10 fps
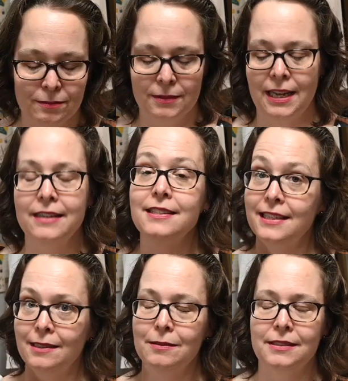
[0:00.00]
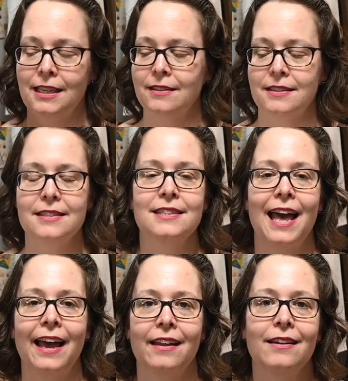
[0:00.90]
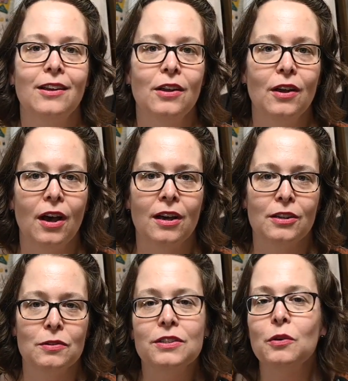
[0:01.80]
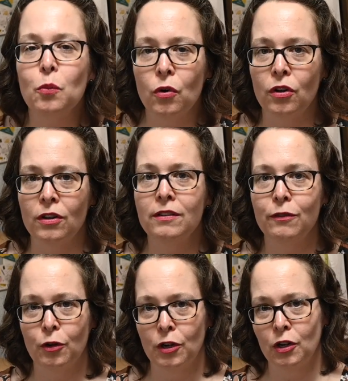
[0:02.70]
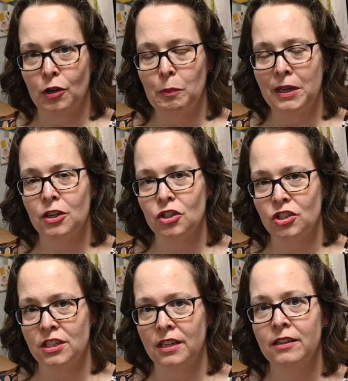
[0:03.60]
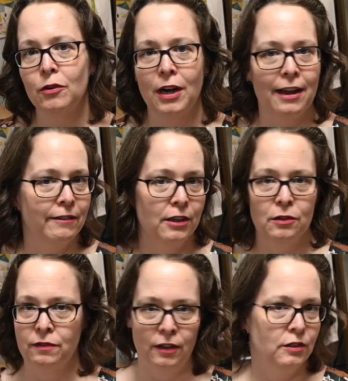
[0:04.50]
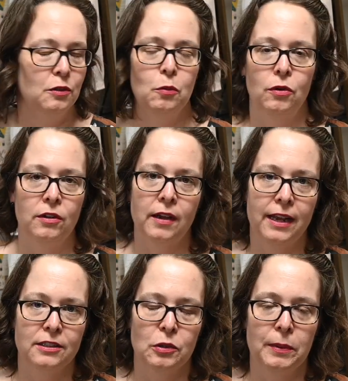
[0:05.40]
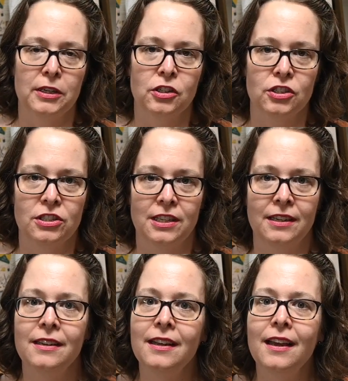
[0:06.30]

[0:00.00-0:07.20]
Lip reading: Nancy tells us that using wool for your pincushion, or having felted wool as your pincushion,